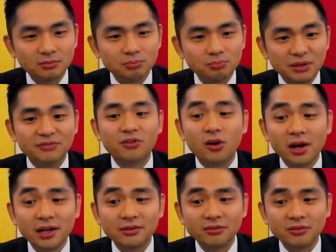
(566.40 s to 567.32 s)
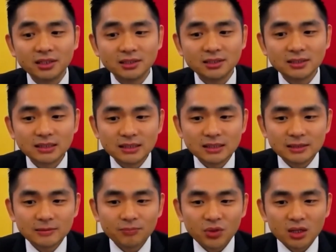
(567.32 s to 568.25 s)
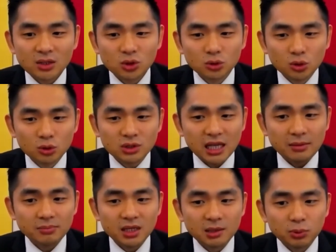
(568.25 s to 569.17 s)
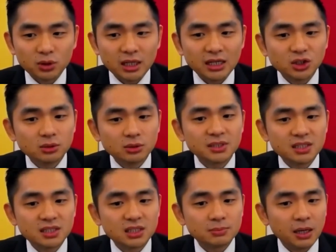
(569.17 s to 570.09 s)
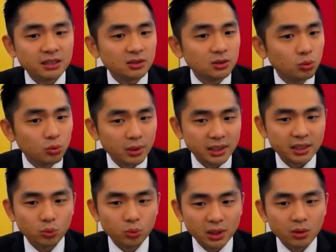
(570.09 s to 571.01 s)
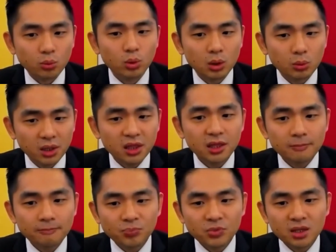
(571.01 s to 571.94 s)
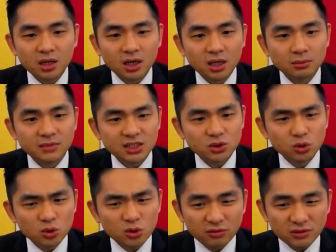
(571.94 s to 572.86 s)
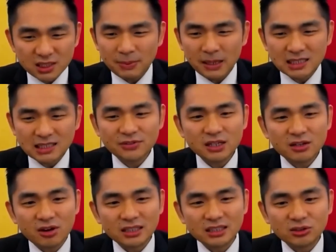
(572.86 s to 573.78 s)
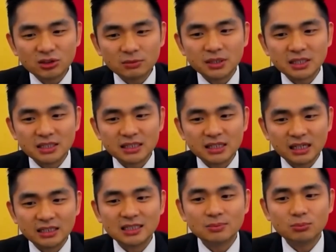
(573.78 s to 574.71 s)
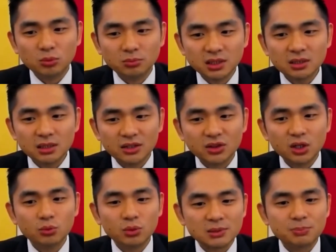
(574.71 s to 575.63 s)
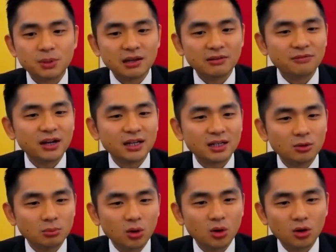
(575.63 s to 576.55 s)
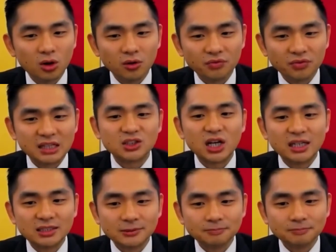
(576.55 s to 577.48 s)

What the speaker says: beforehand, right? So those can be a potential business partner who we can work with. There's no specific criteria per se at this moment until we speak and find out more on each other.